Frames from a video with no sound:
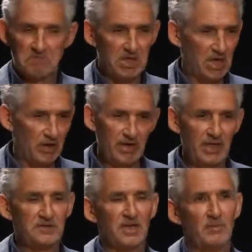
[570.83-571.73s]
you know
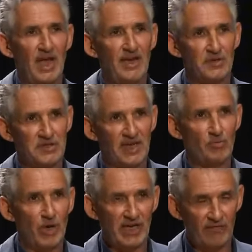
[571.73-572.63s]
it's going to behave the
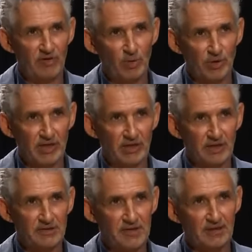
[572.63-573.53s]
same way in everybody,
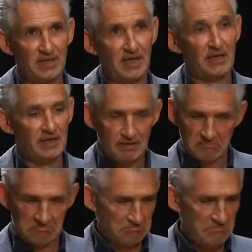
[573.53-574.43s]
and right. suddenly
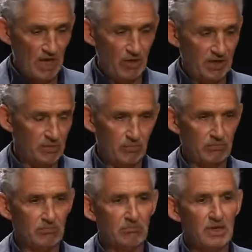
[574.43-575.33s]
knowing that
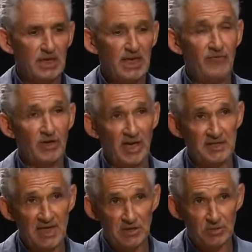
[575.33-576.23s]
even in
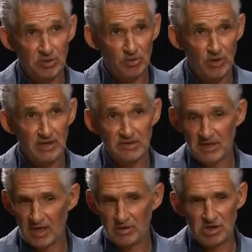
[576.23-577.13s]
identical
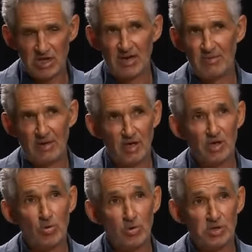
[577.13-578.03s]
twins, they only share maybe
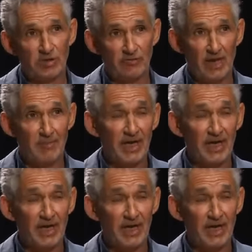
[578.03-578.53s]
a quarter of their